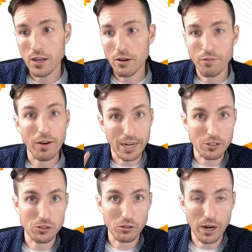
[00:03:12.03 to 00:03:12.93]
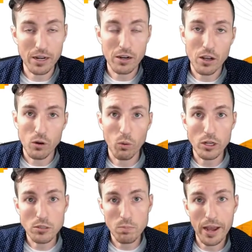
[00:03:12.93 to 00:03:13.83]
financial, right?
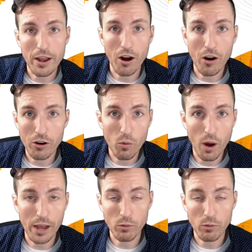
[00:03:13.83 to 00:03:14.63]
What's my ROI?